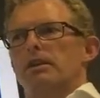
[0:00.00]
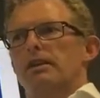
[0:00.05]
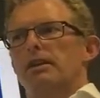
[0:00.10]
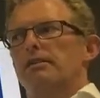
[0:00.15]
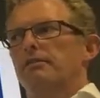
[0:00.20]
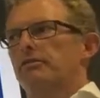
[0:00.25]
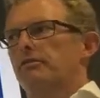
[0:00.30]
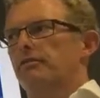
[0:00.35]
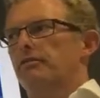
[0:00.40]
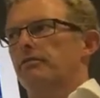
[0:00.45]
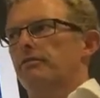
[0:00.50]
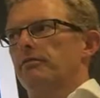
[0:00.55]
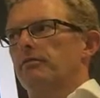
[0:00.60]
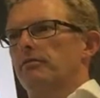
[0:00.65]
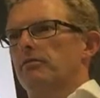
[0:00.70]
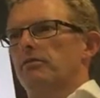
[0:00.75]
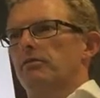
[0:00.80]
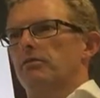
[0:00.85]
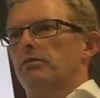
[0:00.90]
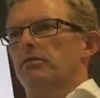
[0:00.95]
if
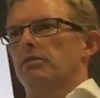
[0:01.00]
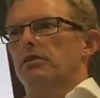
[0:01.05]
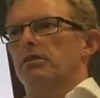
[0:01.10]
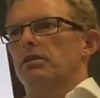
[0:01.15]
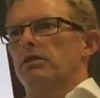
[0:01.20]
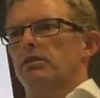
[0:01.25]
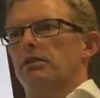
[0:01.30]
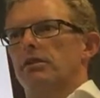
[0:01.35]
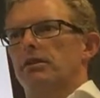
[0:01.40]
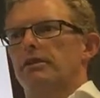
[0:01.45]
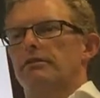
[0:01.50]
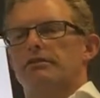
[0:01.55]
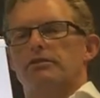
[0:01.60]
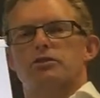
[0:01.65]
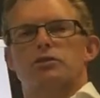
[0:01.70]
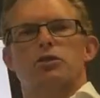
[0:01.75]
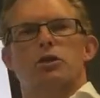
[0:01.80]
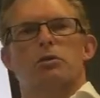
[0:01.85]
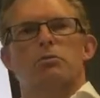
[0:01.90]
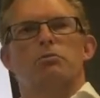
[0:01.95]
a
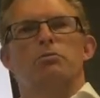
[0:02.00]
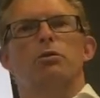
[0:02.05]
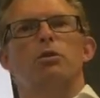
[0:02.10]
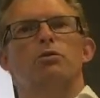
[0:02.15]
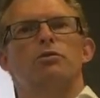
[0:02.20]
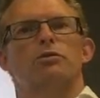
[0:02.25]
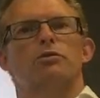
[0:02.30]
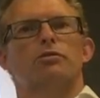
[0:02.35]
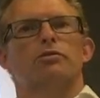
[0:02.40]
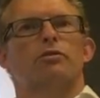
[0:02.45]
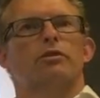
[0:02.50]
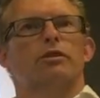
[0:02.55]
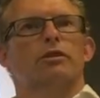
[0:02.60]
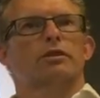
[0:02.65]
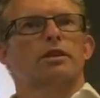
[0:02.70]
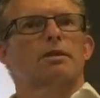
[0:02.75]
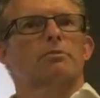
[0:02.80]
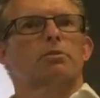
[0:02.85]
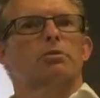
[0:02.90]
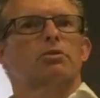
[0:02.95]
job moves, for
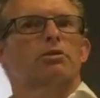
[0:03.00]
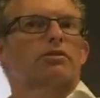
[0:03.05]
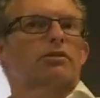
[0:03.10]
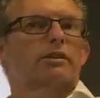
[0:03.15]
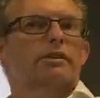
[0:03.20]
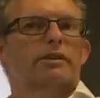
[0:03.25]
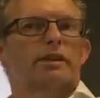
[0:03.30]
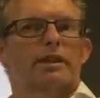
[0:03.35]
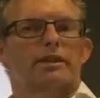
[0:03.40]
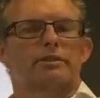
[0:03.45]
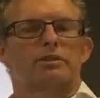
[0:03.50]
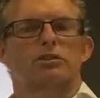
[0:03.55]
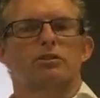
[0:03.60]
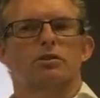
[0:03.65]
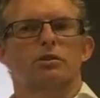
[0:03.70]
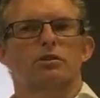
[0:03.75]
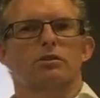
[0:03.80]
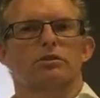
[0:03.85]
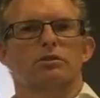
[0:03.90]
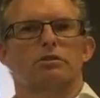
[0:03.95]
example,
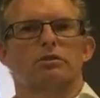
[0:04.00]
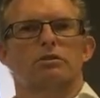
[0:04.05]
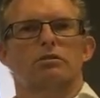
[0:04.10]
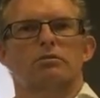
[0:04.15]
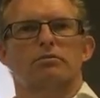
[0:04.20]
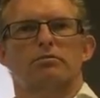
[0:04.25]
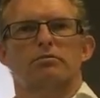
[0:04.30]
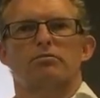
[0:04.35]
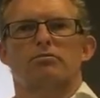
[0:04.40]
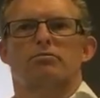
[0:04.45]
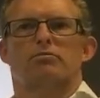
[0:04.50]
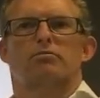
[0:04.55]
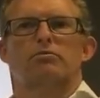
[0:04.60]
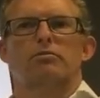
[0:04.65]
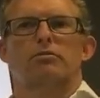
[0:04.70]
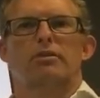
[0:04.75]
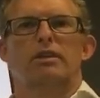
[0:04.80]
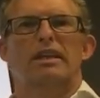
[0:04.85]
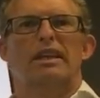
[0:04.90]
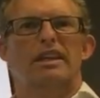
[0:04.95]
$3,000
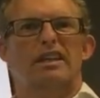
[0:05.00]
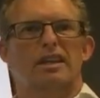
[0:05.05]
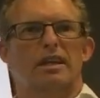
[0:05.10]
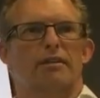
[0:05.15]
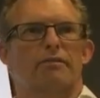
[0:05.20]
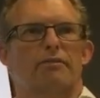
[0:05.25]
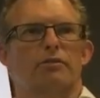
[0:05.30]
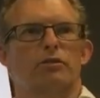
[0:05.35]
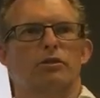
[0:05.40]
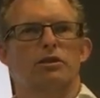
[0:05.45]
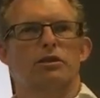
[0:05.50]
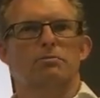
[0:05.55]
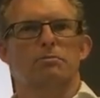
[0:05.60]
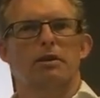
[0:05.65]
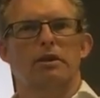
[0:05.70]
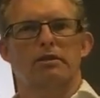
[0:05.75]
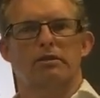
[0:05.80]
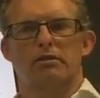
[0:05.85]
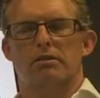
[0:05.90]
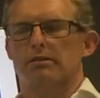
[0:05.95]
in that first
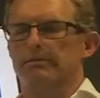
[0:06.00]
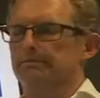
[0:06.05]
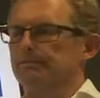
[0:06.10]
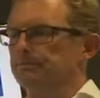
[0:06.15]
month,